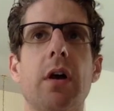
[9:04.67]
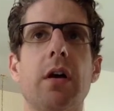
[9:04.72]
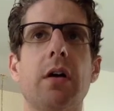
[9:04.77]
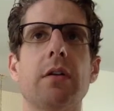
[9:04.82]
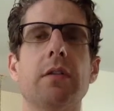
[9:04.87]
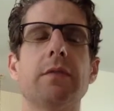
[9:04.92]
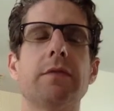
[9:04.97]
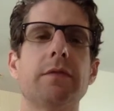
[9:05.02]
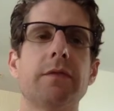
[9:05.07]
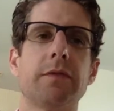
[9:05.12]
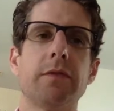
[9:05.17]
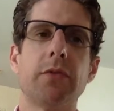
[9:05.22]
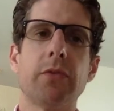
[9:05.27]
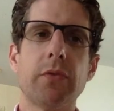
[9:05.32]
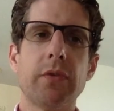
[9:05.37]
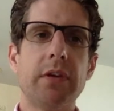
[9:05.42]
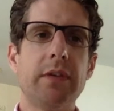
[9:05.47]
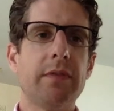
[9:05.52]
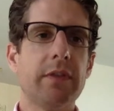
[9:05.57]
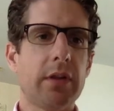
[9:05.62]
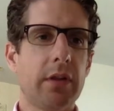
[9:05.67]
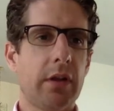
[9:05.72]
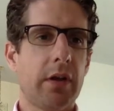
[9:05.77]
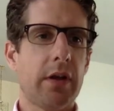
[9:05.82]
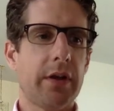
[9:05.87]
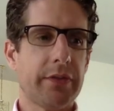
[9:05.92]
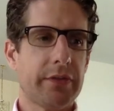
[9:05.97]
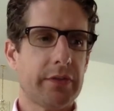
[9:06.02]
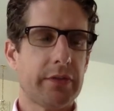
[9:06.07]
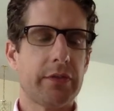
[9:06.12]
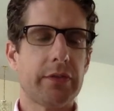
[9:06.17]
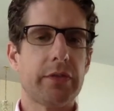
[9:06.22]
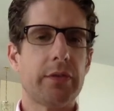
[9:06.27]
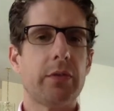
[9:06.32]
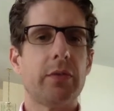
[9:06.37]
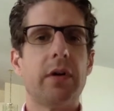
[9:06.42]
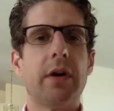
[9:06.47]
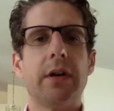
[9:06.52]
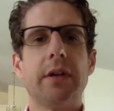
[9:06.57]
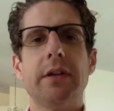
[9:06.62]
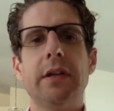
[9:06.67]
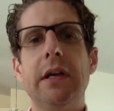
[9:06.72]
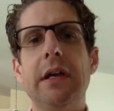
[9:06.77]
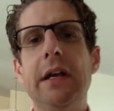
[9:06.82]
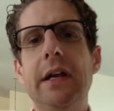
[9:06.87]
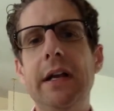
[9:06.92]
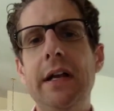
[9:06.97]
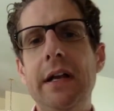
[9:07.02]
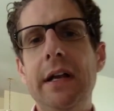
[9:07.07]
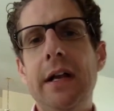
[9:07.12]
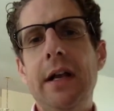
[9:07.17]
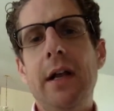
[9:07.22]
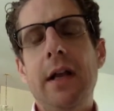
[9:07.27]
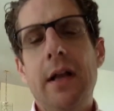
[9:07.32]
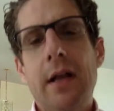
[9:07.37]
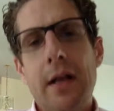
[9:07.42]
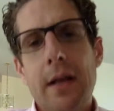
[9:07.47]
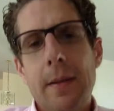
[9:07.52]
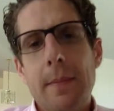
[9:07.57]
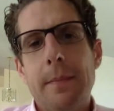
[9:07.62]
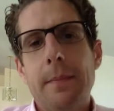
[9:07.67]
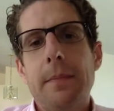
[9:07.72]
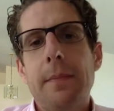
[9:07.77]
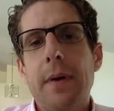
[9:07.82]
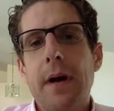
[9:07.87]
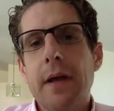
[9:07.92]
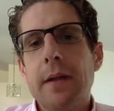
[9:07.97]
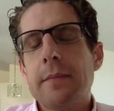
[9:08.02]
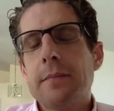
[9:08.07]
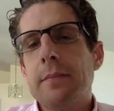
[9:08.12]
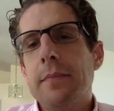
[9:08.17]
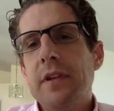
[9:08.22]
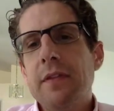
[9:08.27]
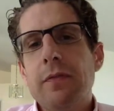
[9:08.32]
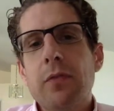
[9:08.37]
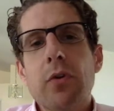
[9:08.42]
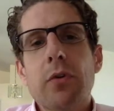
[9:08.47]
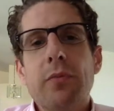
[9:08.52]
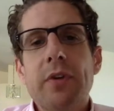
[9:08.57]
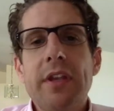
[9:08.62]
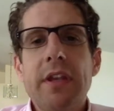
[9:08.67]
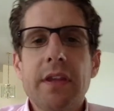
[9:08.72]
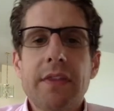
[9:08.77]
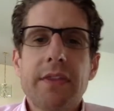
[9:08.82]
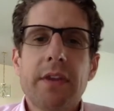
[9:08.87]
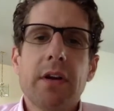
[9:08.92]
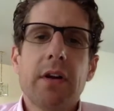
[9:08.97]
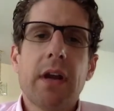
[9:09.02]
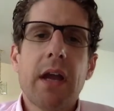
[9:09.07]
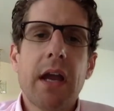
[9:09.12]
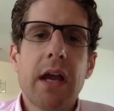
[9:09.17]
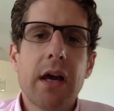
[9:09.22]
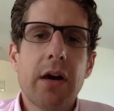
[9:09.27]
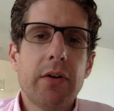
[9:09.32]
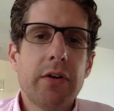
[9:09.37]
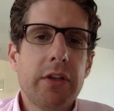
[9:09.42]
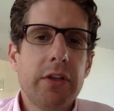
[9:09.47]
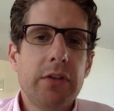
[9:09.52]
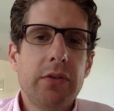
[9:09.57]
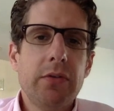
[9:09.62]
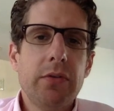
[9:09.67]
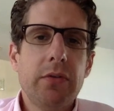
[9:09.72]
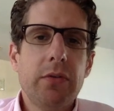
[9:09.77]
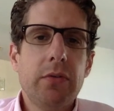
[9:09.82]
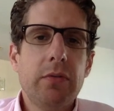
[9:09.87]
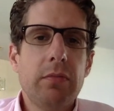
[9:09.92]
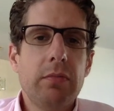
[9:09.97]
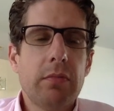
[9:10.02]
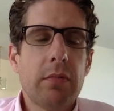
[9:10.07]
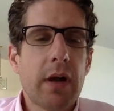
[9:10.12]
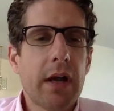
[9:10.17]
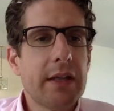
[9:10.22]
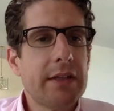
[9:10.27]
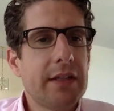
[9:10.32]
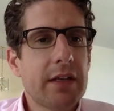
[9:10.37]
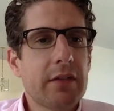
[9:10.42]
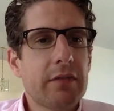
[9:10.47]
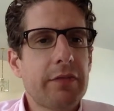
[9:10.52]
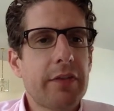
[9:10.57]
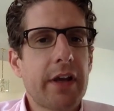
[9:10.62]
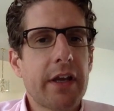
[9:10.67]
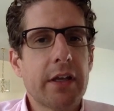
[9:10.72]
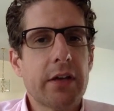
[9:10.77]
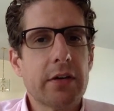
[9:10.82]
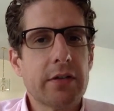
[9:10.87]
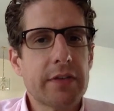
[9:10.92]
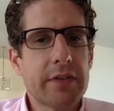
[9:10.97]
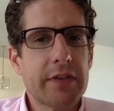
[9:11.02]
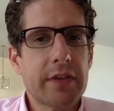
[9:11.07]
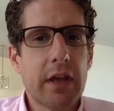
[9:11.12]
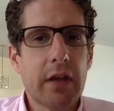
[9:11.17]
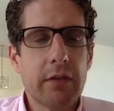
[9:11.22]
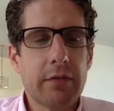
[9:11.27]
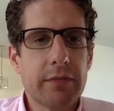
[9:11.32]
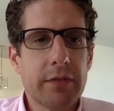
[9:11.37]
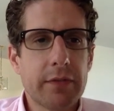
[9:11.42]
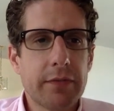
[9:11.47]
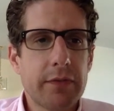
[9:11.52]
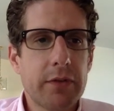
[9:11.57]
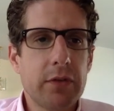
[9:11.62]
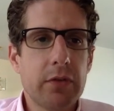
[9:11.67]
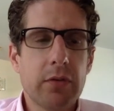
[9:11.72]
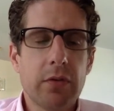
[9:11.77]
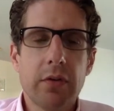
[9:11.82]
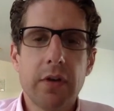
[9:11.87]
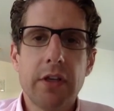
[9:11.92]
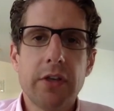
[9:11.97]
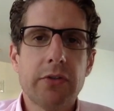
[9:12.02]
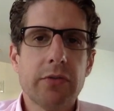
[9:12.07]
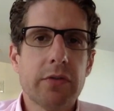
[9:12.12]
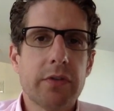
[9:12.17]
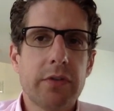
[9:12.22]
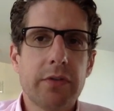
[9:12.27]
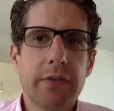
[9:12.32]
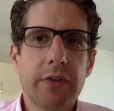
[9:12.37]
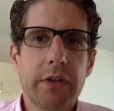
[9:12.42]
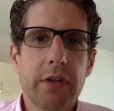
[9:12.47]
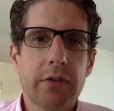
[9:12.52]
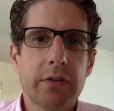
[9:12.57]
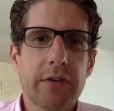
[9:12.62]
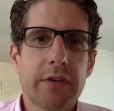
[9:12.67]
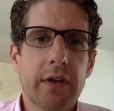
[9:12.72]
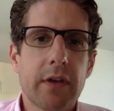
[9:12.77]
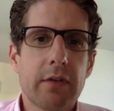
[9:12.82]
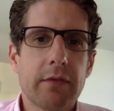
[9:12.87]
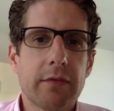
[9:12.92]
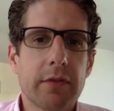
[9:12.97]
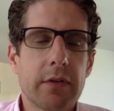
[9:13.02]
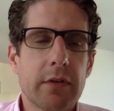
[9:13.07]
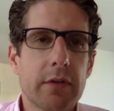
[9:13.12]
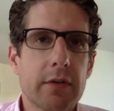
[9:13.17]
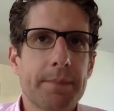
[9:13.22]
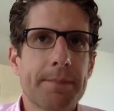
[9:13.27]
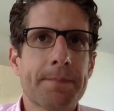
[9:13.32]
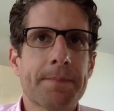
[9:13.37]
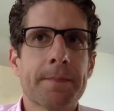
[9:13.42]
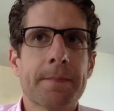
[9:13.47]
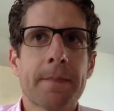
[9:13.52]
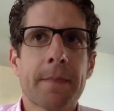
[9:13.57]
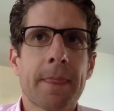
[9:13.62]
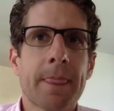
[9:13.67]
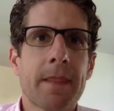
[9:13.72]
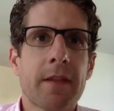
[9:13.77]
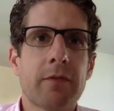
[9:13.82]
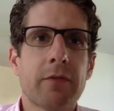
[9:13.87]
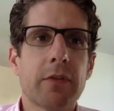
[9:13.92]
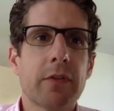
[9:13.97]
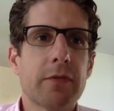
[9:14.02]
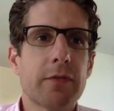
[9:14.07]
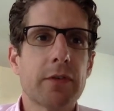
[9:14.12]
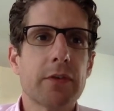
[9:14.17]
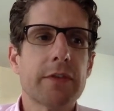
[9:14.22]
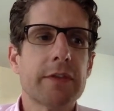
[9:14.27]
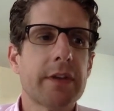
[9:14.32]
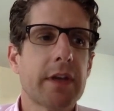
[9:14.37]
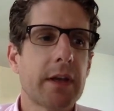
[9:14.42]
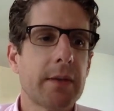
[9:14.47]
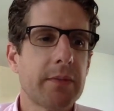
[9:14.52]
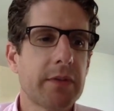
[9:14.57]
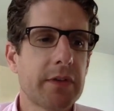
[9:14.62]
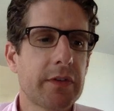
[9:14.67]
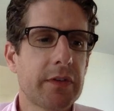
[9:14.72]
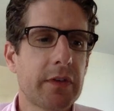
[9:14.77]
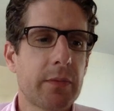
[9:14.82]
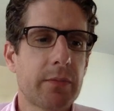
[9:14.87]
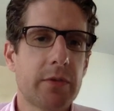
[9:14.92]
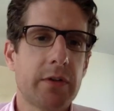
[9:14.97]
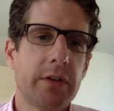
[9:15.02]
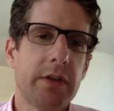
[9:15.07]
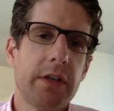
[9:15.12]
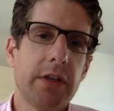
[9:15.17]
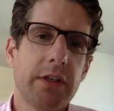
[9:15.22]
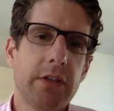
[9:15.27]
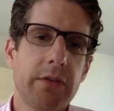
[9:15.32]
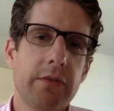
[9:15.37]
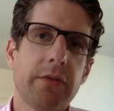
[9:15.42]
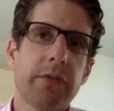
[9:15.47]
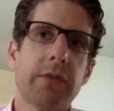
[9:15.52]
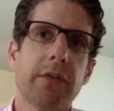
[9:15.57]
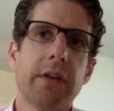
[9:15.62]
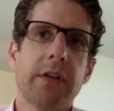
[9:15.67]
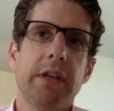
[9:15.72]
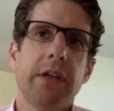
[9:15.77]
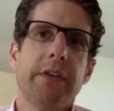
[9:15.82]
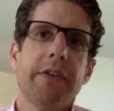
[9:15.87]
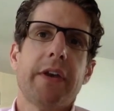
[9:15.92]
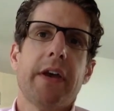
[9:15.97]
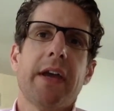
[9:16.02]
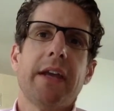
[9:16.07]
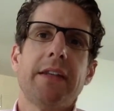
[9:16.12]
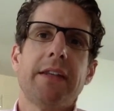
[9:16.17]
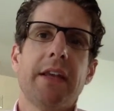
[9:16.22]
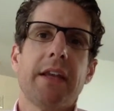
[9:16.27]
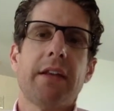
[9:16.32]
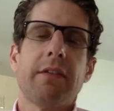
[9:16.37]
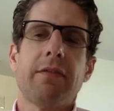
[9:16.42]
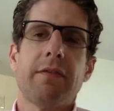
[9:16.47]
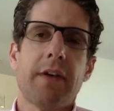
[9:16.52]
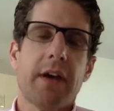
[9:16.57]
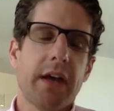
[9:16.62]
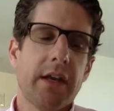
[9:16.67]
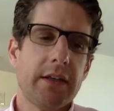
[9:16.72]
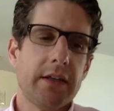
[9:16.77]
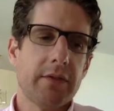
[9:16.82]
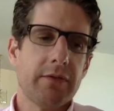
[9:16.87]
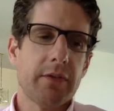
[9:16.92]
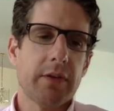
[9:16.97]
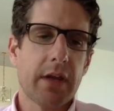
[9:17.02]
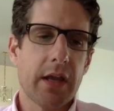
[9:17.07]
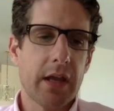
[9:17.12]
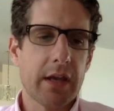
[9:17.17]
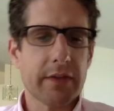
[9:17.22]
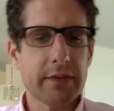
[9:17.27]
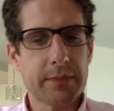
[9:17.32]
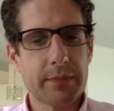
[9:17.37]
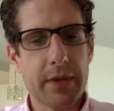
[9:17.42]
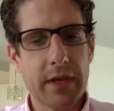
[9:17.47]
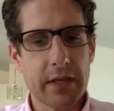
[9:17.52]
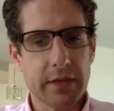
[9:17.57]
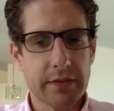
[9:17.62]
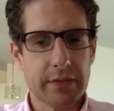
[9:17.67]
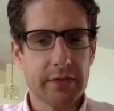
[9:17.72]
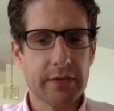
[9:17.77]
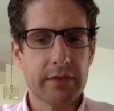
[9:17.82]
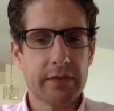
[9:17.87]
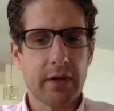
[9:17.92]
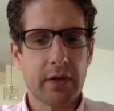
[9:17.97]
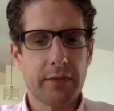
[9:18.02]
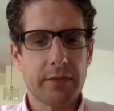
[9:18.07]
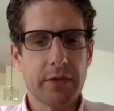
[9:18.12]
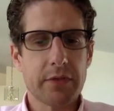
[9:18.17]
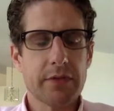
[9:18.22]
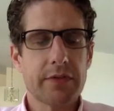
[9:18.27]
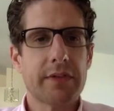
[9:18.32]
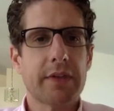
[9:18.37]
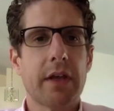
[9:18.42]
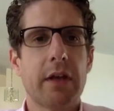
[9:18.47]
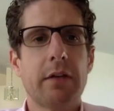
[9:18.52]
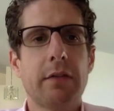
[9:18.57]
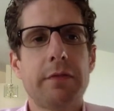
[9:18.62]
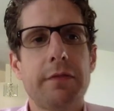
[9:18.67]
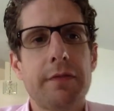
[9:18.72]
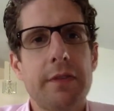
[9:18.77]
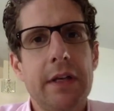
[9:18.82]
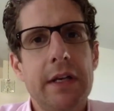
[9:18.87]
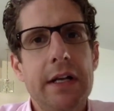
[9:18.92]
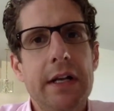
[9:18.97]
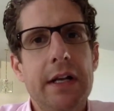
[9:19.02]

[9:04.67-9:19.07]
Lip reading: of grief and loss and so on. But before we get there, how do you identify yourself? If you're introducing yourself for the first time to someone and you sort of need to identify different aspects of yourself,